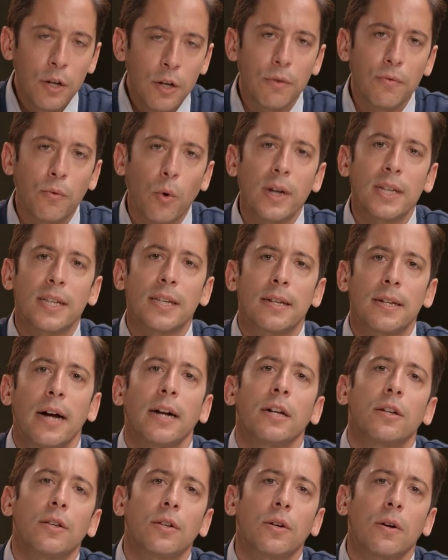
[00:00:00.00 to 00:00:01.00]
your voice is
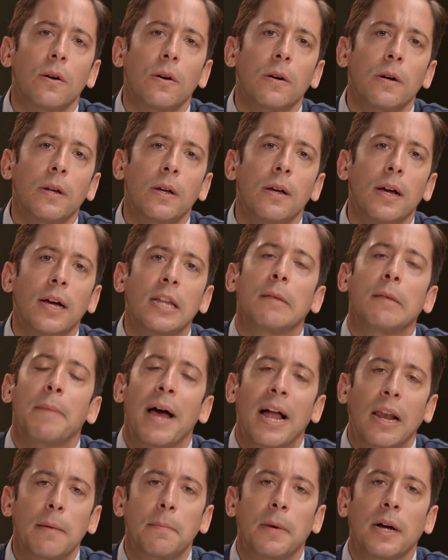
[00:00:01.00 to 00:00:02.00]
not just heard at the
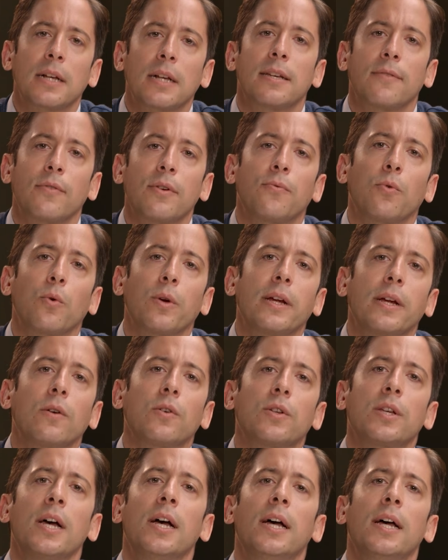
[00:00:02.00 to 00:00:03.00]
ballot box every four
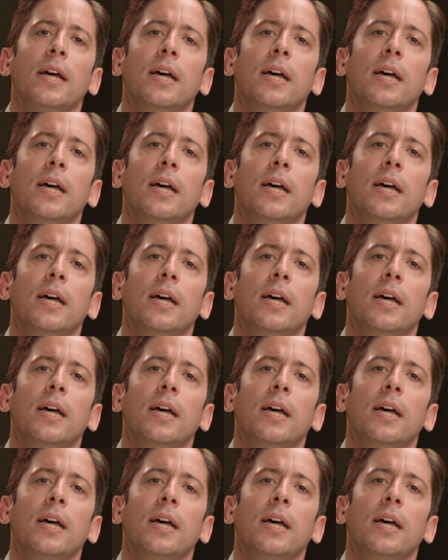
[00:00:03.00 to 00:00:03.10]
years.